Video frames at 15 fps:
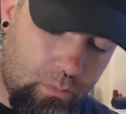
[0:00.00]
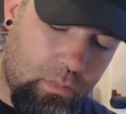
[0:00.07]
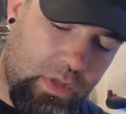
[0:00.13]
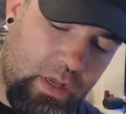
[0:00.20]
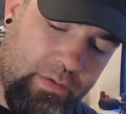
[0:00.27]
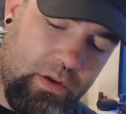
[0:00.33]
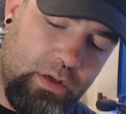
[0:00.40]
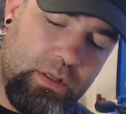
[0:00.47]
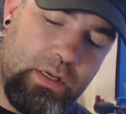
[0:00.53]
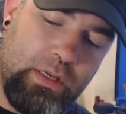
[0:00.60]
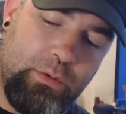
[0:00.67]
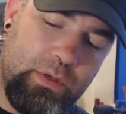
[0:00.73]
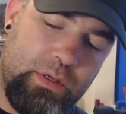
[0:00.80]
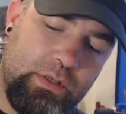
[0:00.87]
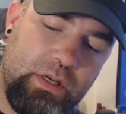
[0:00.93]
a look at the
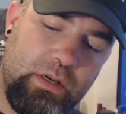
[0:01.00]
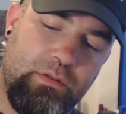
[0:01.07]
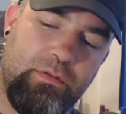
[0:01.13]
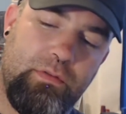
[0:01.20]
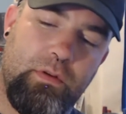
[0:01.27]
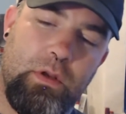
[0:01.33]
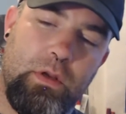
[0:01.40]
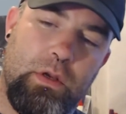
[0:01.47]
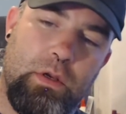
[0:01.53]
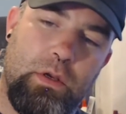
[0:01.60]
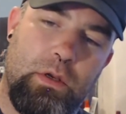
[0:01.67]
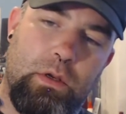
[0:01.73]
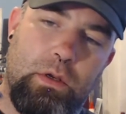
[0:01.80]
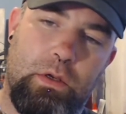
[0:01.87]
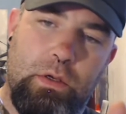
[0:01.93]
liquid itself.
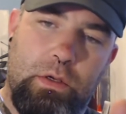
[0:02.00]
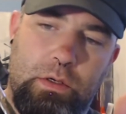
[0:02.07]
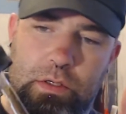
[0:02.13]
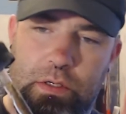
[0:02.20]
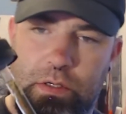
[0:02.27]
See, it's